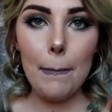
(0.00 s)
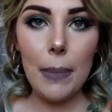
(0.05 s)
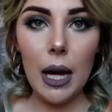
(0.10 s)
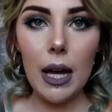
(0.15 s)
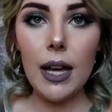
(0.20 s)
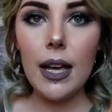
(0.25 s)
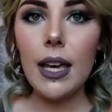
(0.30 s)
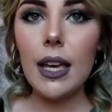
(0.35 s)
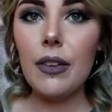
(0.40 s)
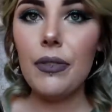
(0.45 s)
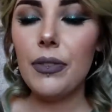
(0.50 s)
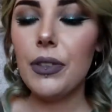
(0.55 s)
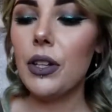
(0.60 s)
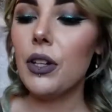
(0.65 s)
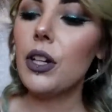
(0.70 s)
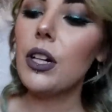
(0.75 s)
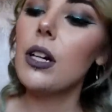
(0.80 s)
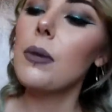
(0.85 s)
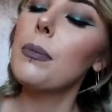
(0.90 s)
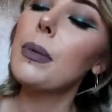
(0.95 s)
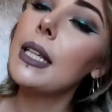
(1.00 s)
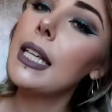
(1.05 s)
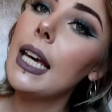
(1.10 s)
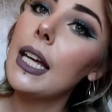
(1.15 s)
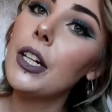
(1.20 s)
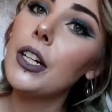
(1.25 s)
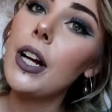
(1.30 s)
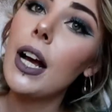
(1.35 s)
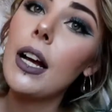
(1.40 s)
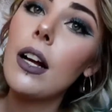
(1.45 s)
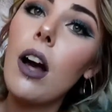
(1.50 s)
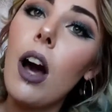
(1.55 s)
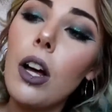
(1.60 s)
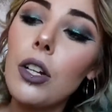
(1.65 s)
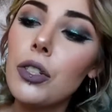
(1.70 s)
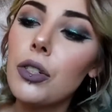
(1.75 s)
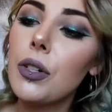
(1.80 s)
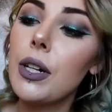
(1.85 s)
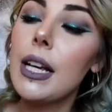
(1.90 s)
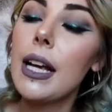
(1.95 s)
But if you're a beginner at
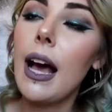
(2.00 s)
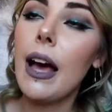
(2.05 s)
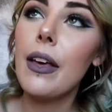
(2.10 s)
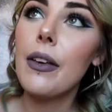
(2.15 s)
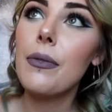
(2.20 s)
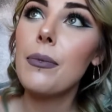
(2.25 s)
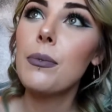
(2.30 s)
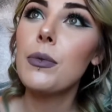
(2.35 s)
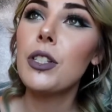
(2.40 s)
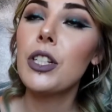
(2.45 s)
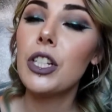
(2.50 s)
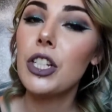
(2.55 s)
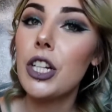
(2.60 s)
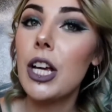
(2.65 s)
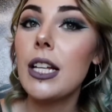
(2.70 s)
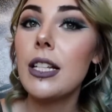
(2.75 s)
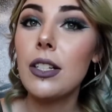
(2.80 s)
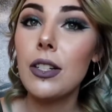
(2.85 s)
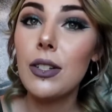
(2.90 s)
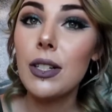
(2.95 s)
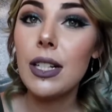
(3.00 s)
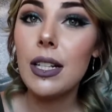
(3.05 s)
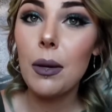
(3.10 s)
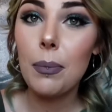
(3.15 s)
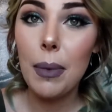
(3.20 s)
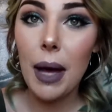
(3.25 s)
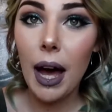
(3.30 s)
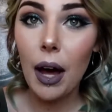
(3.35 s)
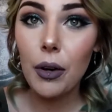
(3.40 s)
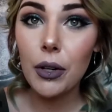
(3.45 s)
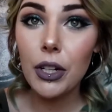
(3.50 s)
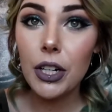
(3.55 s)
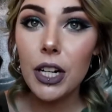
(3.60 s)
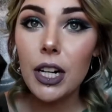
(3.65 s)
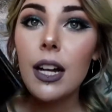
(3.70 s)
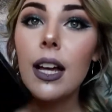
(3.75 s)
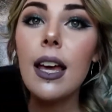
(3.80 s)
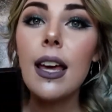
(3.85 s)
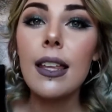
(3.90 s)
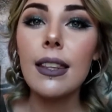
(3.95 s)
contouring, I suggest using a
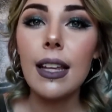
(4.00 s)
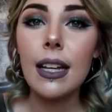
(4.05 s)
powder.